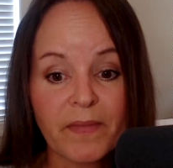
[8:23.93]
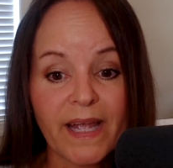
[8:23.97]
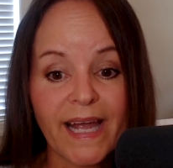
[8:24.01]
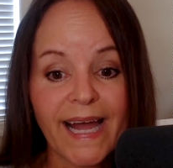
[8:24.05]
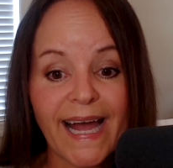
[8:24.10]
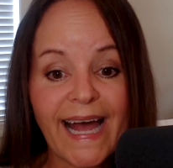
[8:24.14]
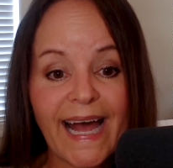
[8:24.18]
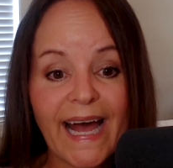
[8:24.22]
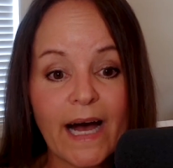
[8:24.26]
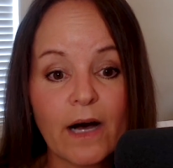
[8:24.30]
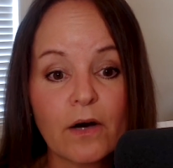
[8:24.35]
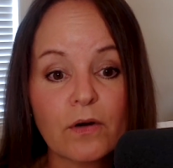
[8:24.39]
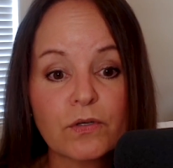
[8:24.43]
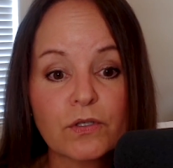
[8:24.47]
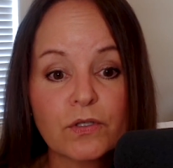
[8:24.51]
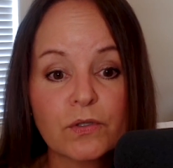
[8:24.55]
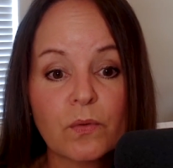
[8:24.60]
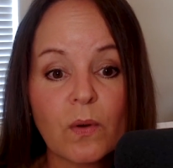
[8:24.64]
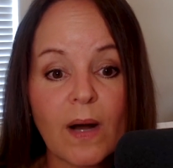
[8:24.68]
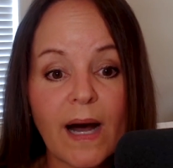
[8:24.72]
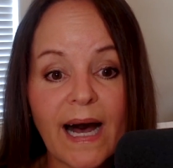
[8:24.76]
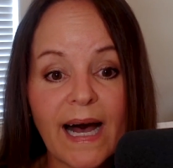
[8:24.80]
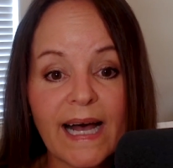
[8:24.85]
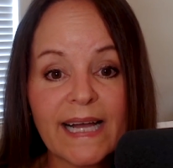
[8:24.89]
How
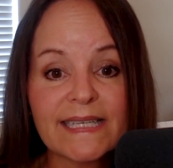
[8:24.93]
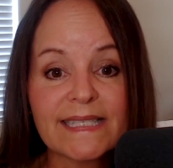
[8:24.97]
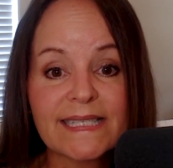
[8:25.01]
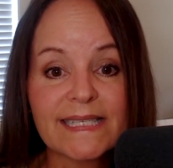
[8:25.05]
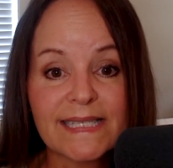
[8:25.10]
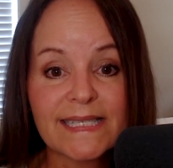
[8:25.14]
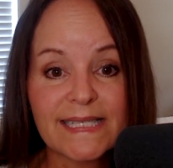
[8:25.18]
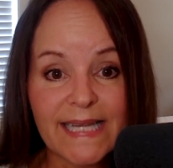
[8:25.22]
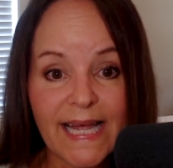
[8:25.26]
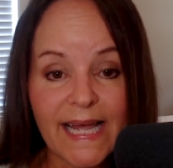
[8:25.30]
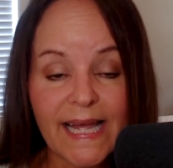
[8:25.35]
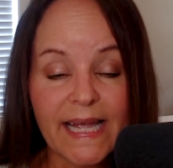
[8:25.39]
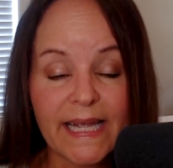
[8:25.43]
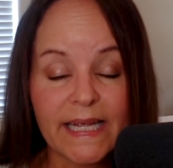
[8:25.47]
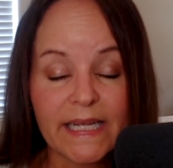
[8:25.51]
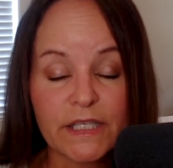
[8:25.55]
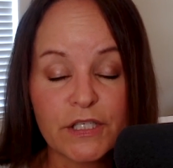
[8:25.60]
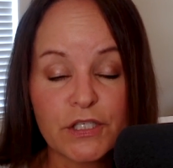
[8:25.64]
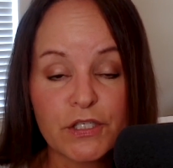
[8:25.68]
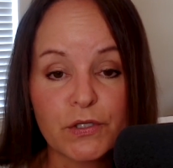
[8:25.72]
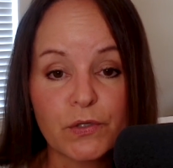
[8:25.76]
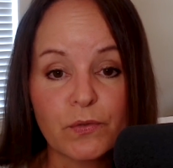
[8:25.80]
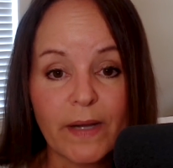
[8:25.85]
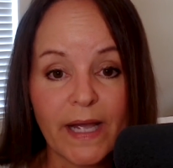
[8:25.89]
do I say
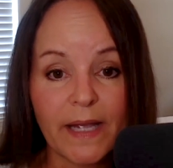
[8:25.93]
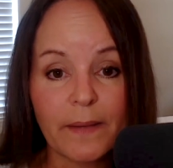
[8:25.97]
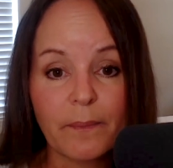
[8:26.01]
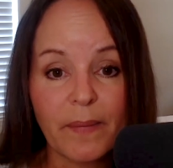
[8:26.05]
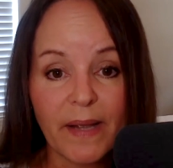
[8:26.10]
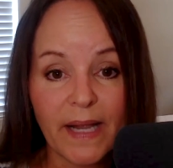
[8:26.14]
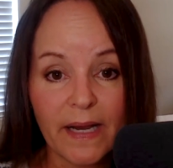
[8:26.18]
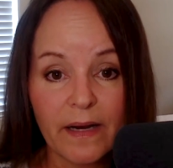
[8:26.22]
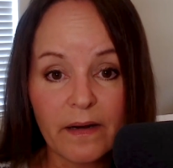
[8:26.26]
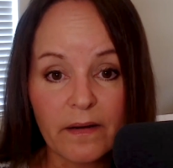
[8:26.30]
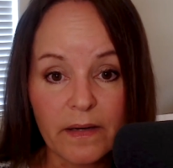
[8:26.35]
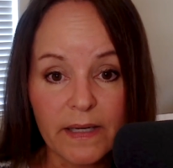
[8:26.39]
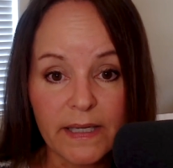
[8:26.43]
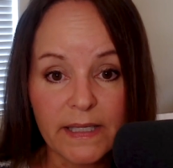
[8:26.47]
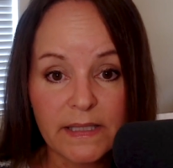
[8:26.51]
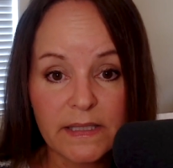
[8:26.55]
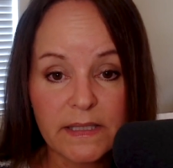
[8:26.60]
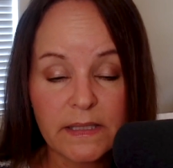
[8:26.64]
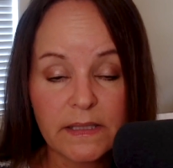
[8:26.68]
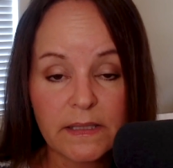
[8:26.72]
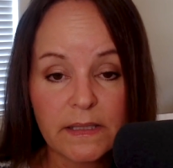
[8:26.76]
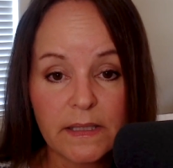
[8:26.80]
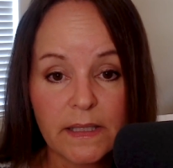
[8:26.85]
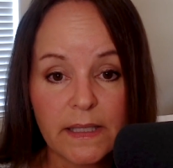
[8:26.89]
to a parent,
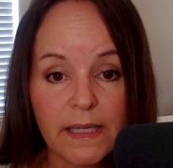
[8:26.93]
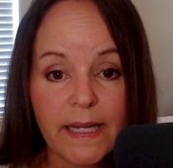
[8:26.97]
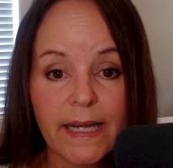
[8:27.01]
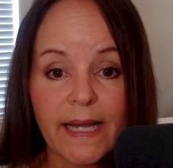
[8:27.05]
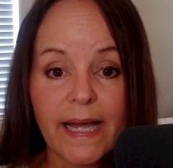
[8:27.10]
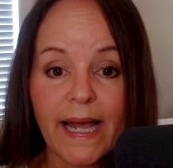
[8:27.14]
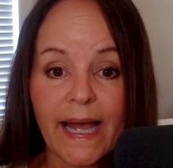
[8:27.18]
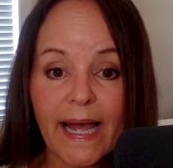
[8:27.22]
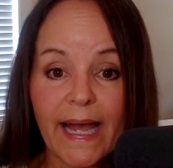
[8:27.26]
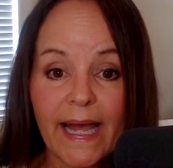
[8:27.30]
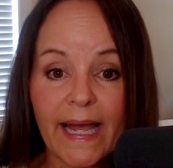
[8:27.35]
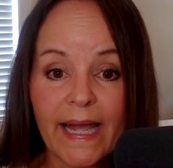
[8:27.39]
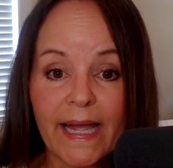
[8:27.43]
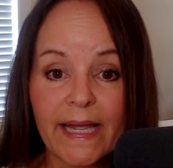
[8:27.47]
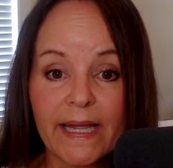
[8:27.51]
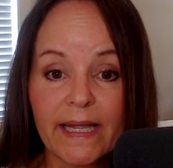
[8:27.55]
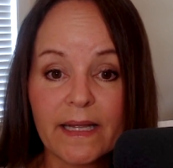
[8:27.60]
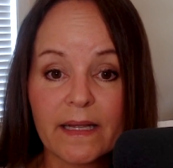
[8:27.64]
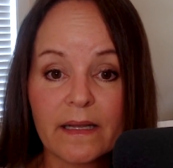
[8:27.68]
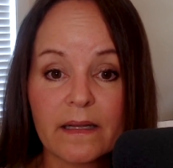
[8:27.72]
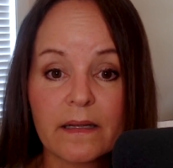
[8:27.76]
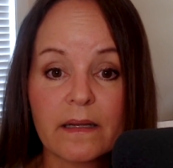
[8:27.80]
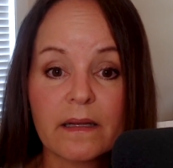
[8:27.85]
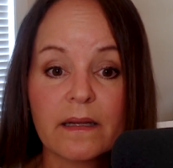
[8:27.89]
hey,
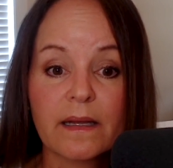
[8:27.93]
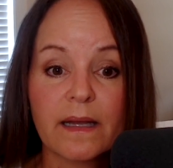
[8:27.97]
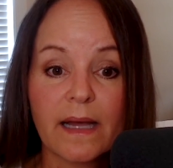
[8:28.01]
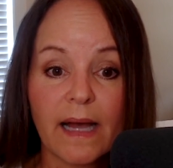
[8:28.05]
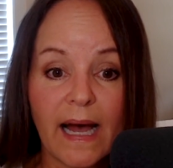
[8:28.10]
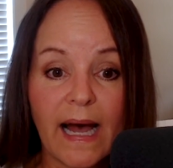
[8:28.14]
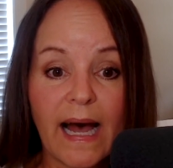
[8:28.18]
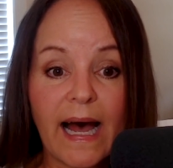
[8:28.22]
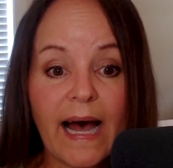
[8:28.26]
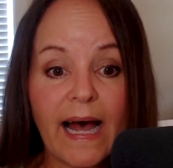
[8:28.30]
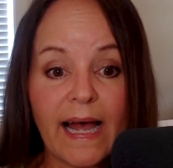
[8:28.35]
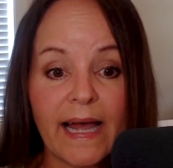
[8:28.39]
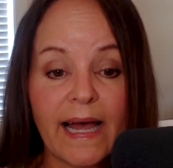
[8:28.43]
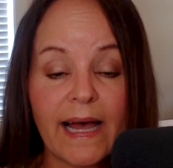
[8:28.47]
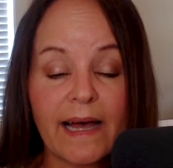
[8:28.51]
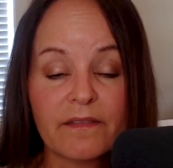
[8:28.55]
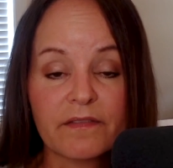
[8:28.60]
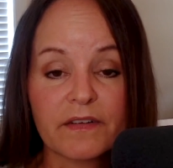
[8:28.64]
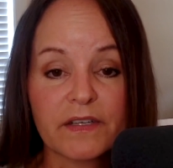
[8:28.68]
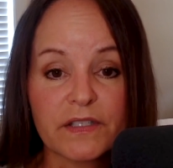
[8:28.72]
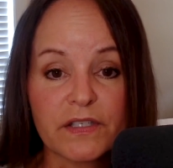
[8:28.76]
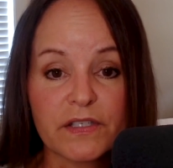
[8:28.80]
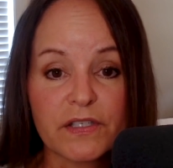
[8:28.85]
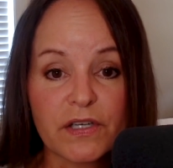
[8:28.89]
I have
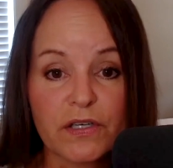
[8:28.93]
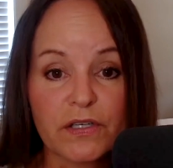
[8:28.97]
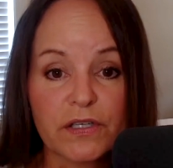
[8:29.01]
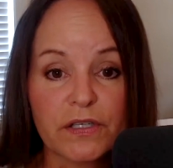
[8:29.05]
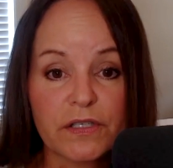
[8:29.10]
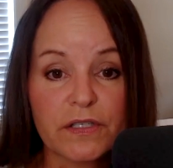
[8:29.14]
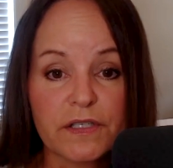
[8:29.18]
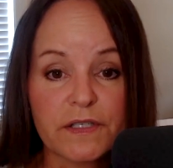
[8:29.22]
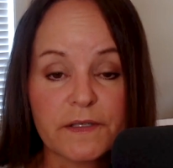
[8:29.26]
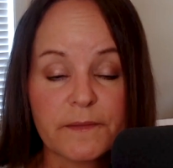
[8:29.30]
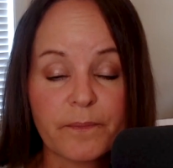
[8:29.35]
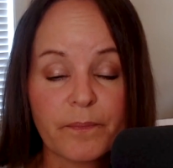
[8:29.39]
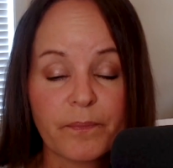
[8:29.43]
concerns?